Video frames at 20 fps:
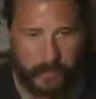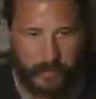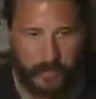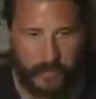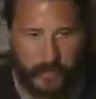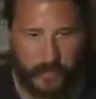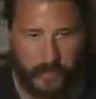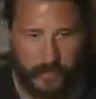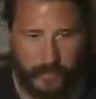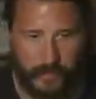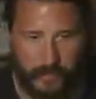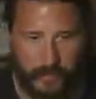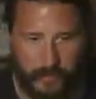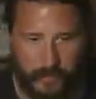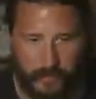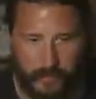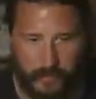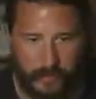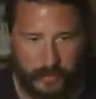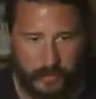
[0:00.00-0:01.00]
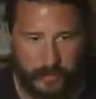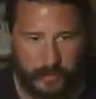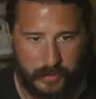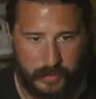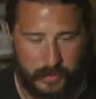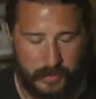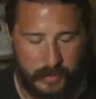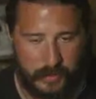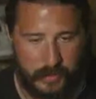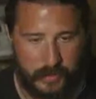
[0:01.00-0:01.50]
and they don't
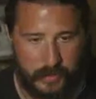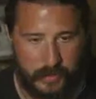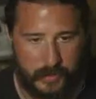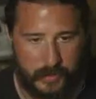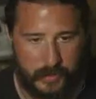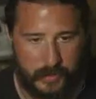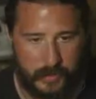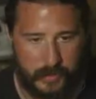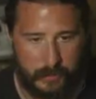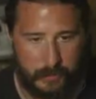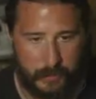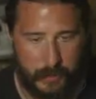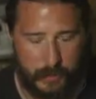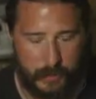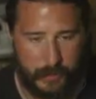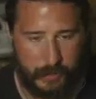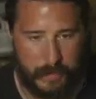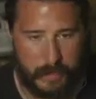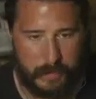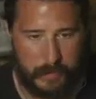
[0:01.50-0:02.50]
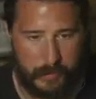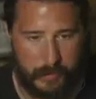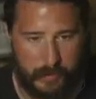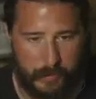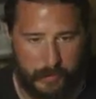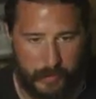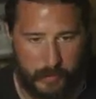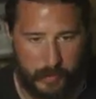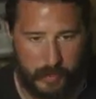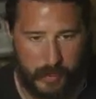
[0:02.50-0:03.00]
push people
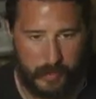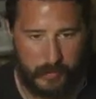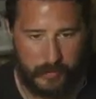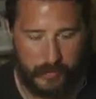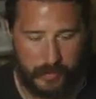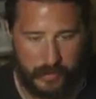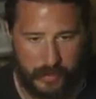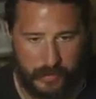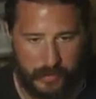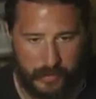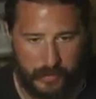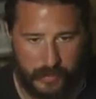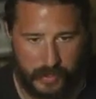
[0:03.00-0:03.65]
for whatever either.